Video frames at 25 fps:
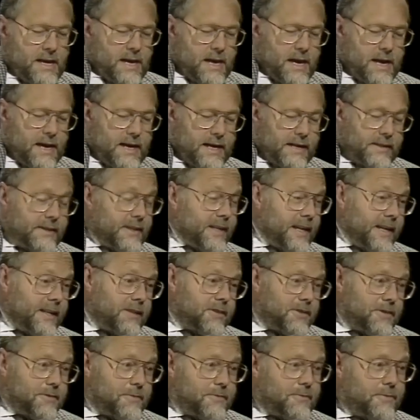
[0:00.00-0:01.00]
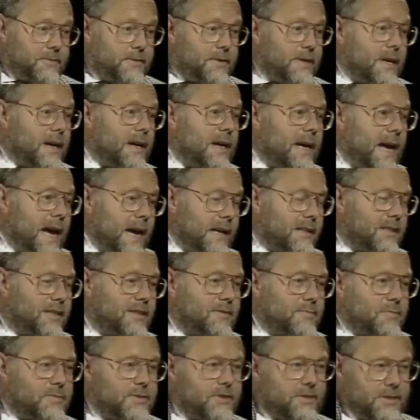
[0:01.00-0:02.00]
Uh, in the case of uh,
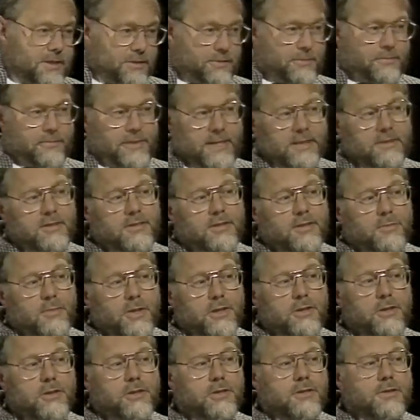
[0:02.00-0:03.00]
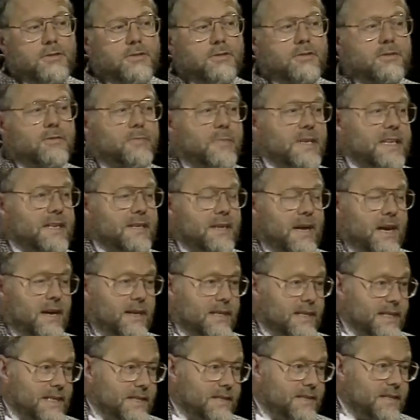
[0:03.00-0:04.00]
atoms, those faster motions mean
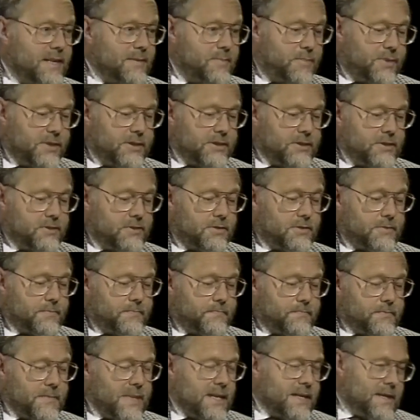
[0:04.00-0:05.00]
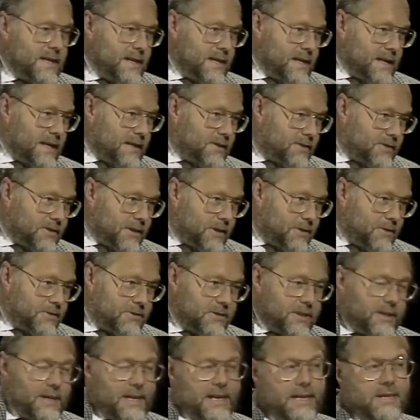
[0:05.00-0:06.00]
higher temperatures. And so
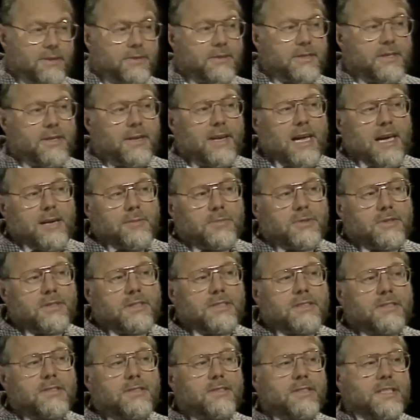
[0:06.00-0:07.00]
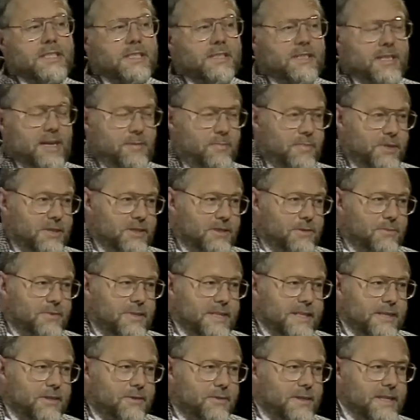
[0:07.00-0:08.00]
as the cloud collapses, the temperature
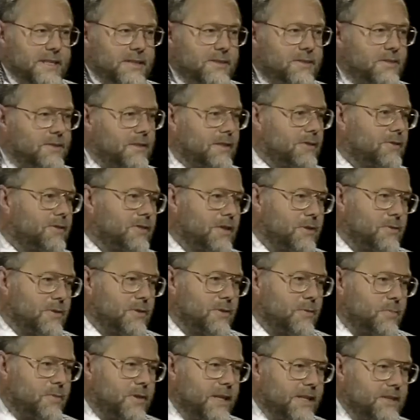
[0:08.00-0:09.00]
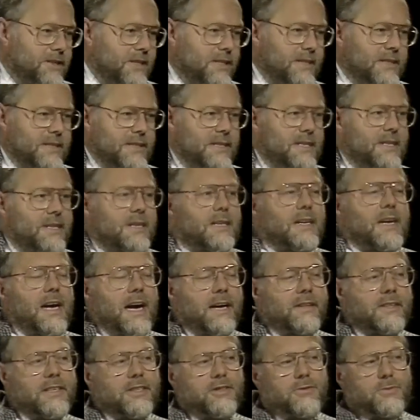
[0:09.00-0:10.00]
will increase, and so will the pressure,
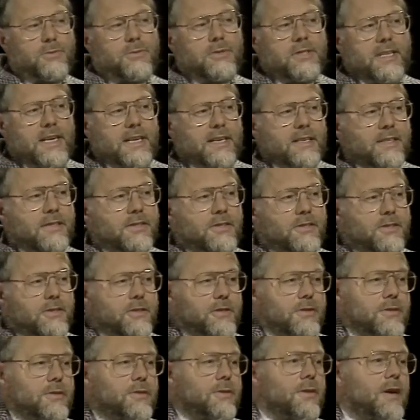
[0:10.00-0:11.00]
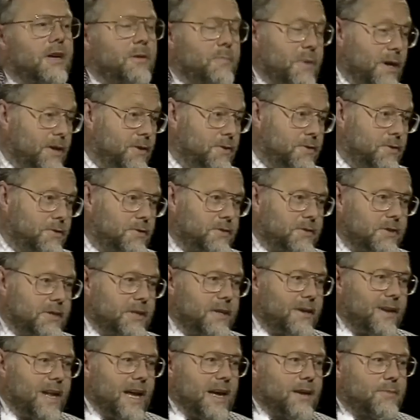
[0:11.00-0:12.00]
and this will tend to oppose the
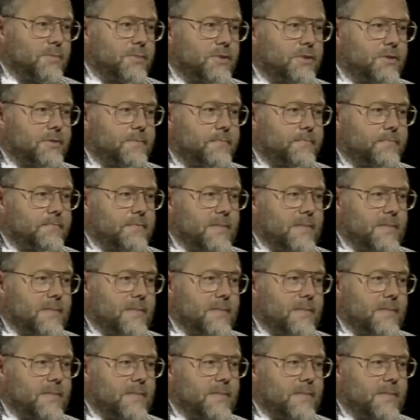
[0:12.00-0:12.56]
collapse.